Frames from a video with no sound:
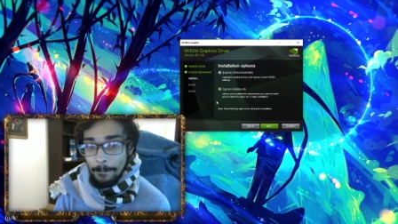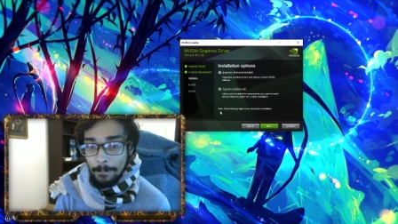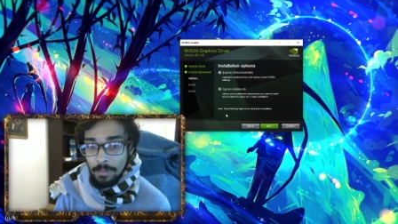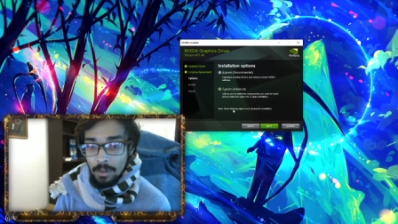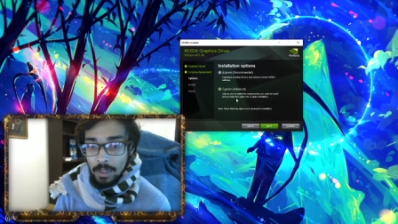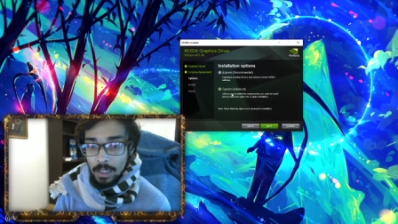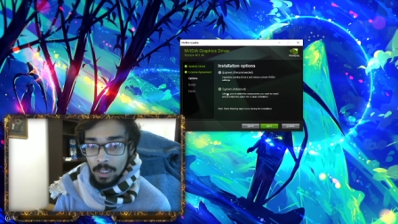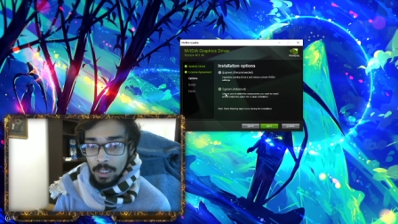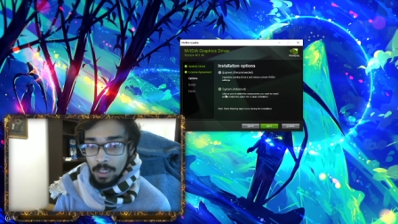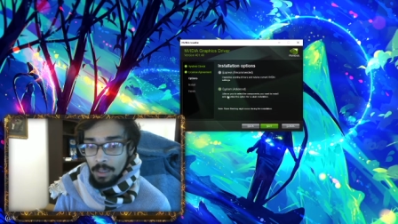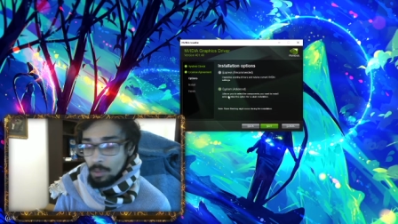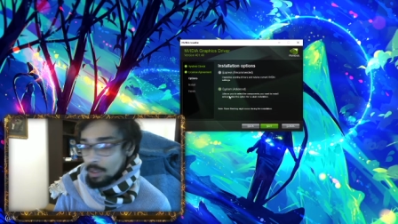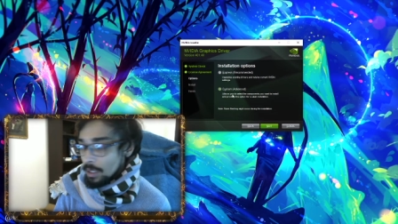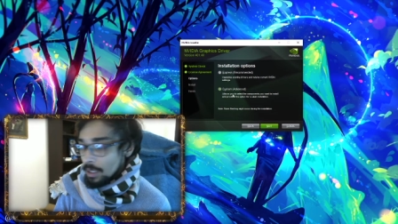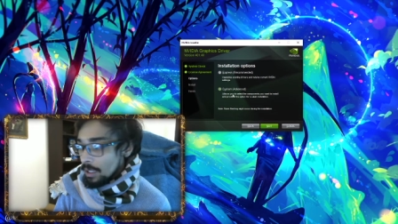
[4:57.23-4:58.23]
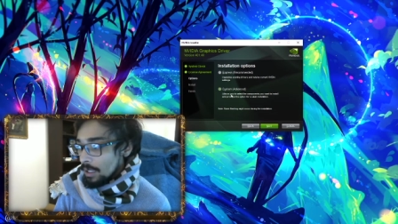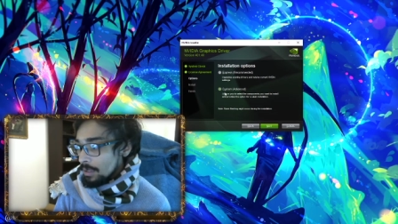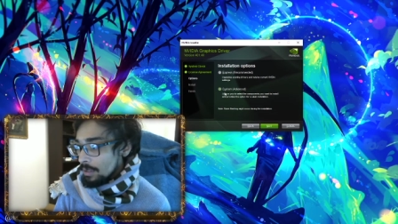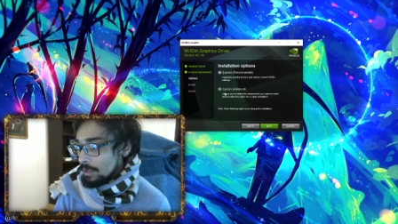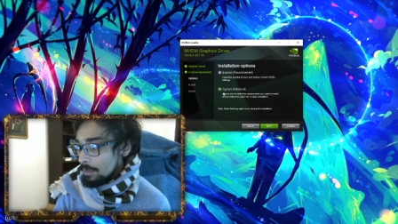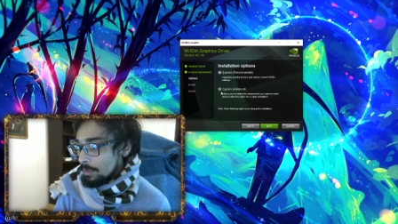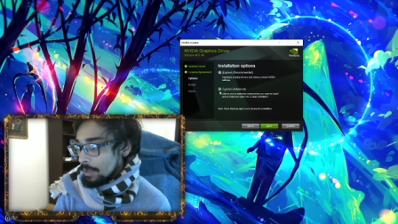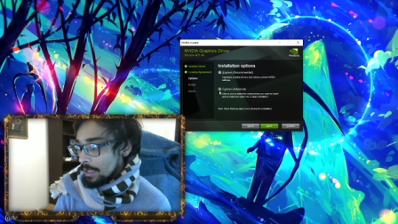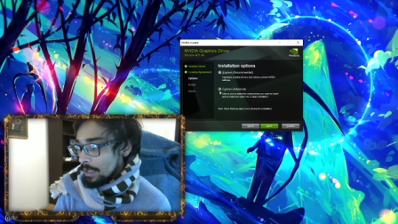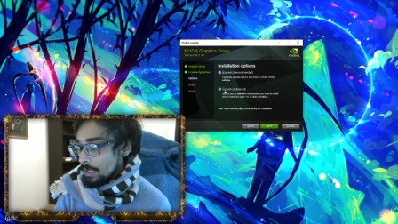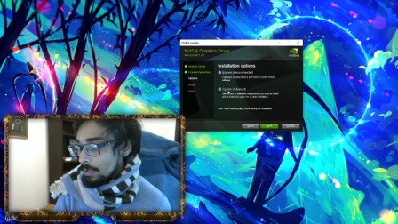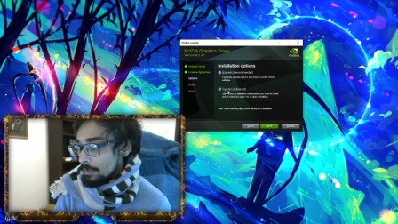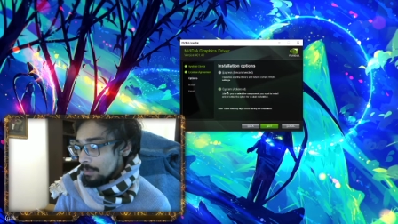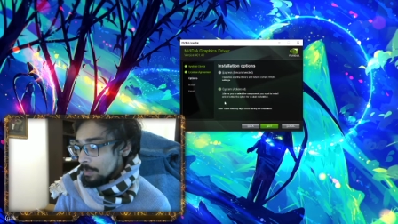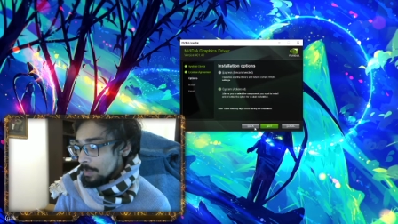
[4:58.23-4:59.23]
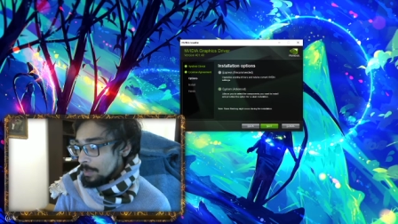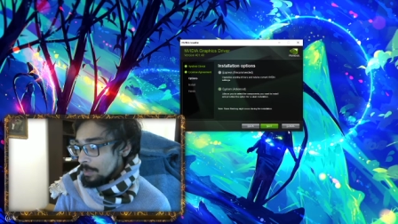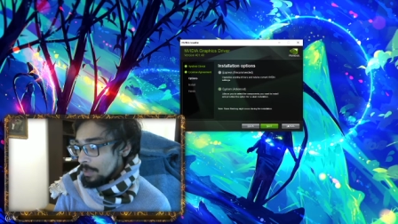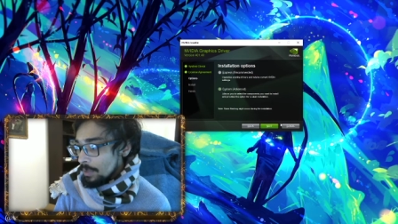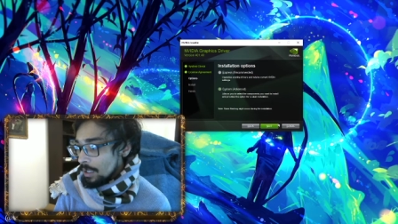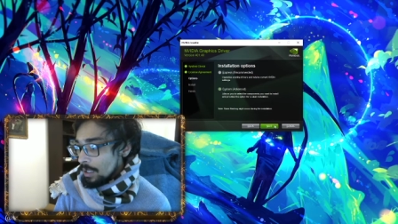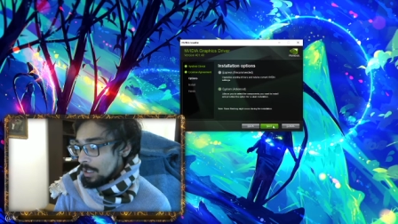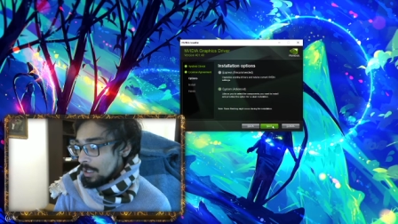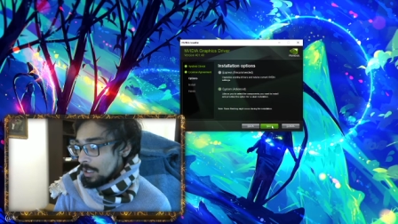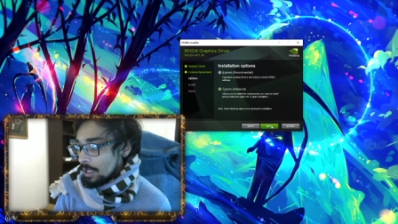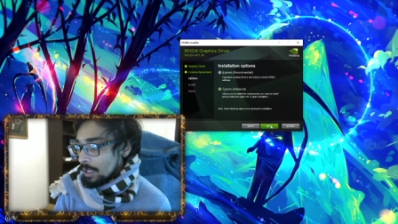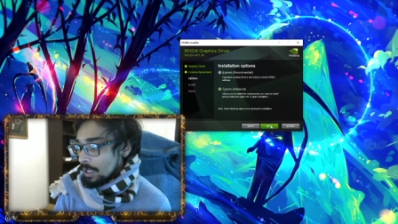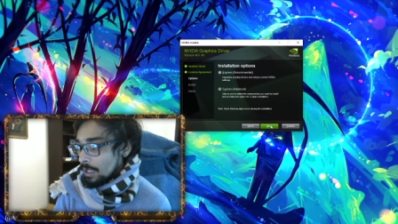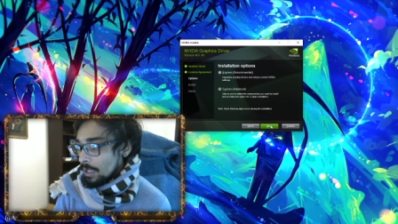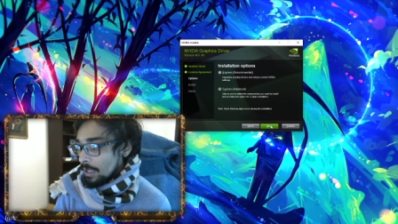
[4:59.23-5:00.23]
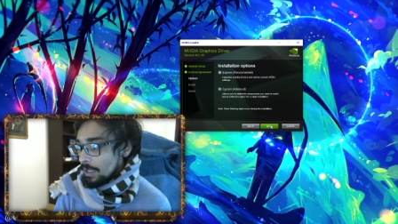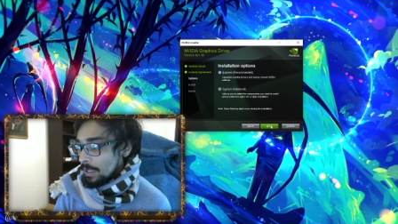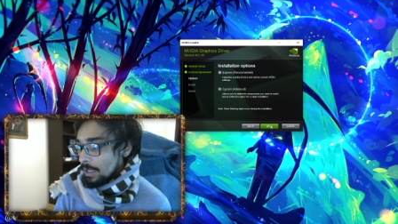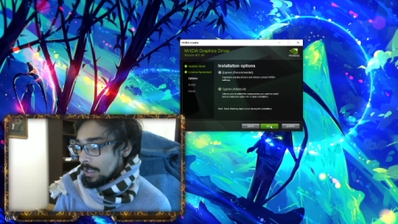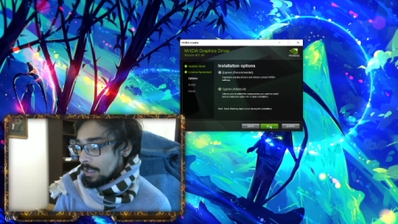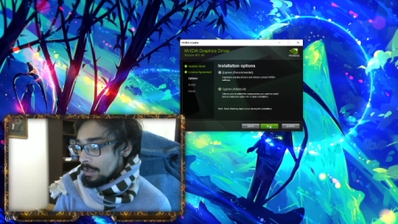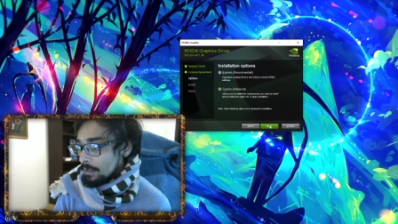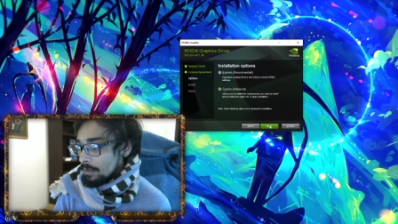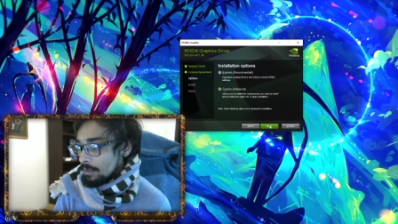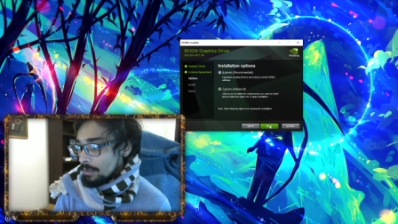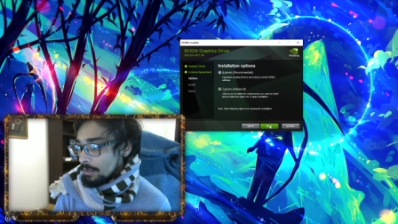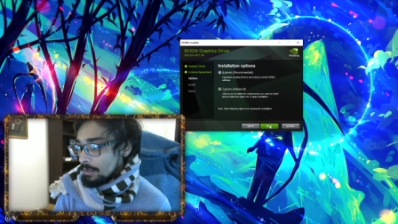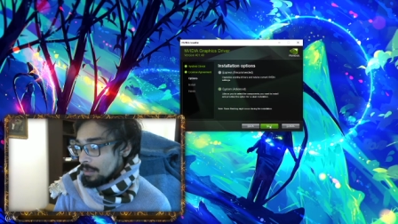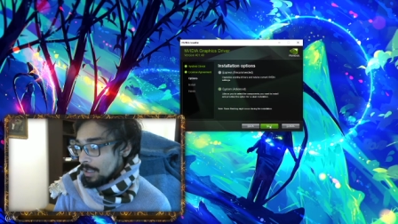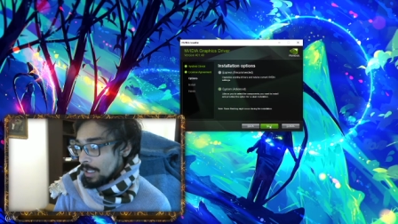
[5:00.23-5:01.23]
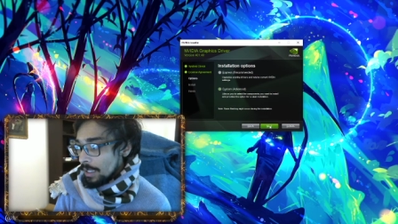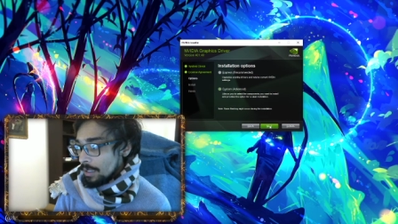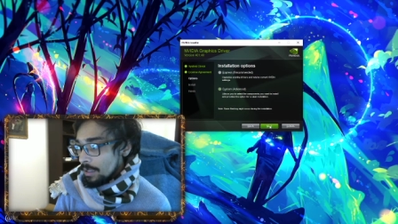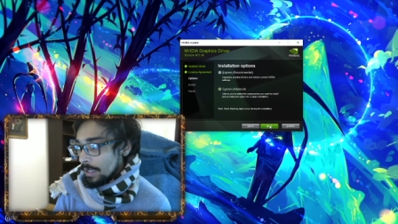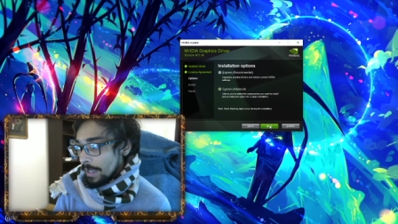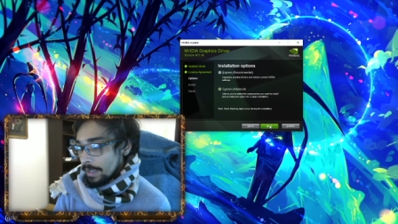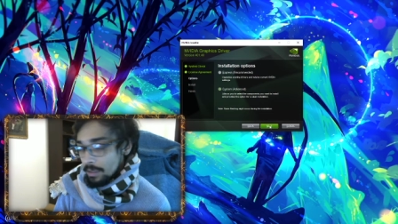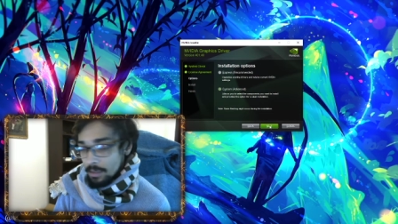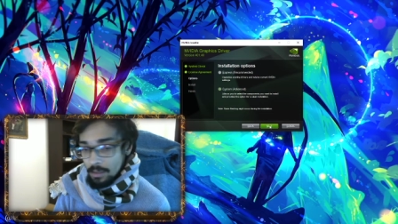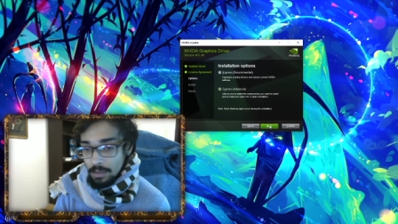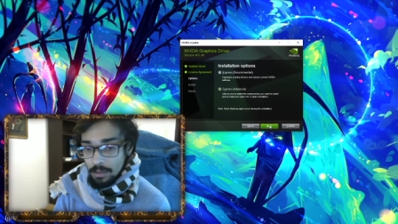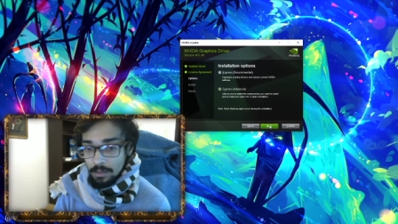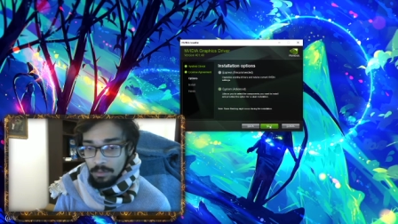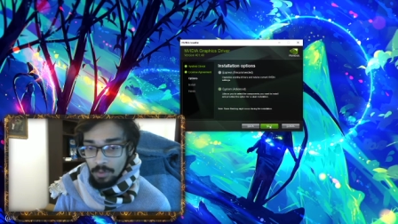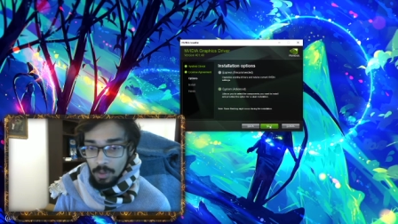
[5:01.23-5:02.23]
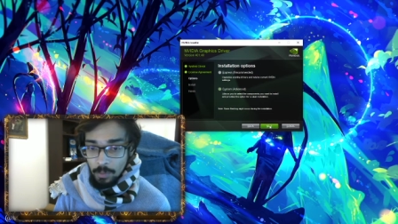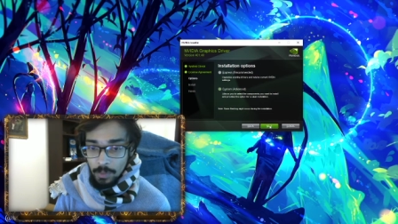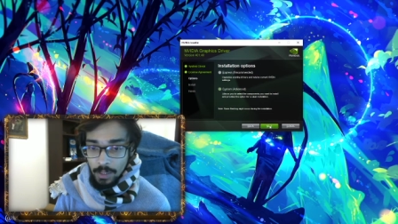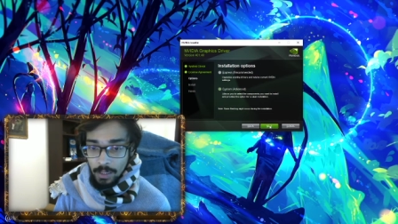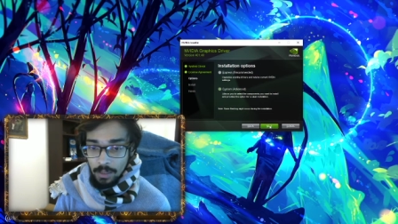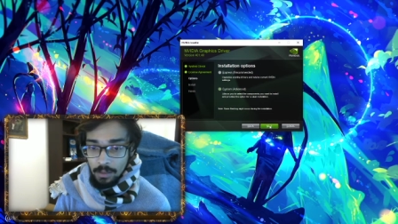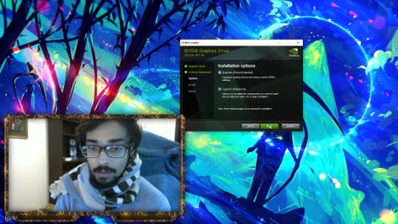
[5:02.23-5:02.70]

okay i'm on custom area and then hit next from there